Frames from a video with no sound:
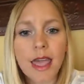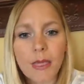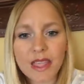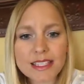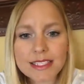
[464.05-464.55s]
And
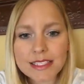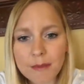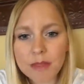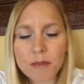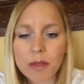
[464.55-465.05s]
that's the
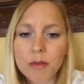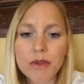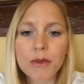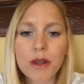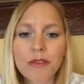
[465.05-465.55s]
same thing people are
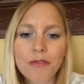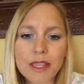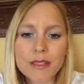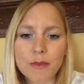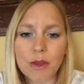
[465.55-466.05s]
doing on
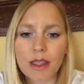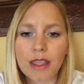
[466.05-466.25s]
Facebook.